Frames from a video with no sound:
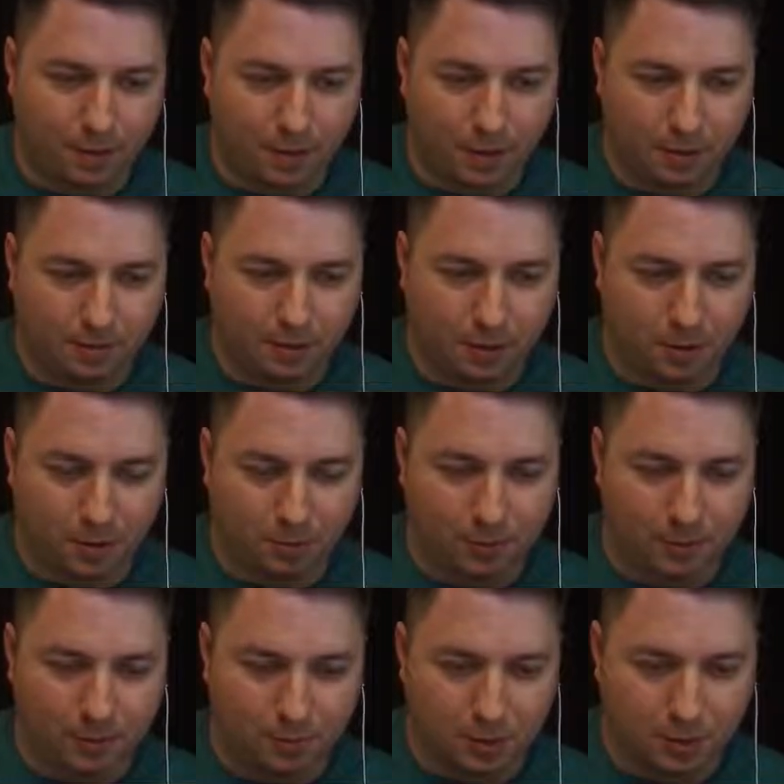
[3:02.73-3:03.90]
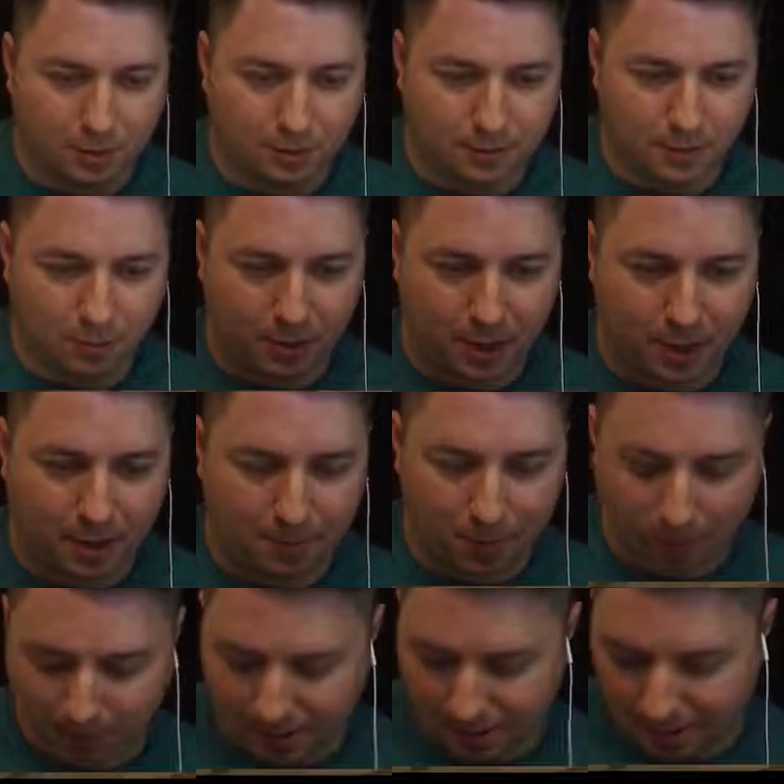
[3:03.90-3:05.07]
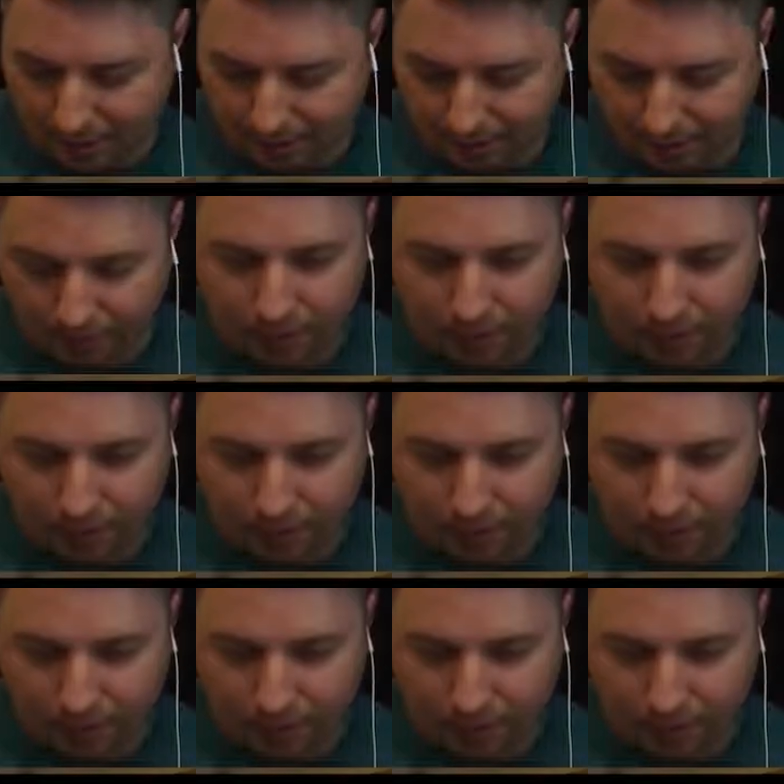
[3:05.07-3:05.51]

an Imperium seed, but just to recap on what that is,